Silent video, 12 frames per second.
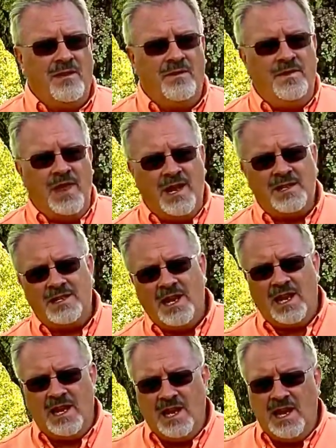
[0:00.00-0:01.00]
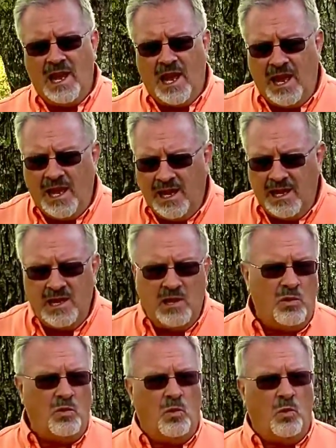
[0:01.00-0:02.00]
that day I
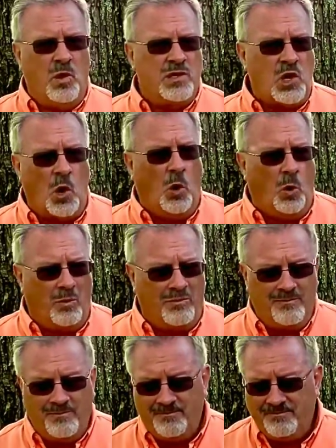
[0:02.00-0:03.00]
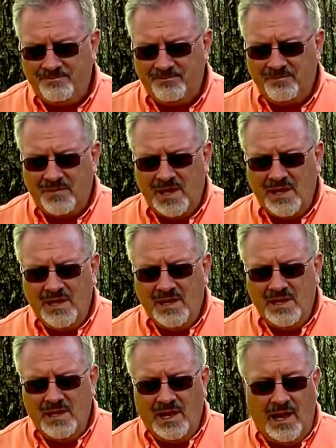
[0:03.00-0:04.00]
was home.
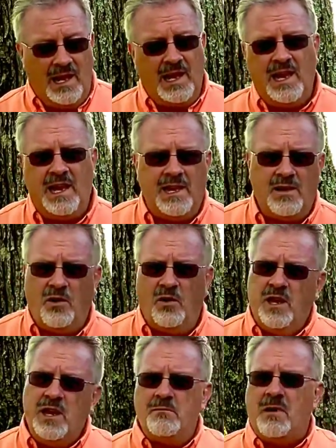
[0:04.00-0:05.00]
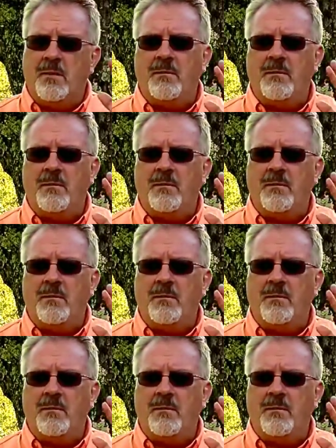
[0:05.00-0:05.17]
I had a, in my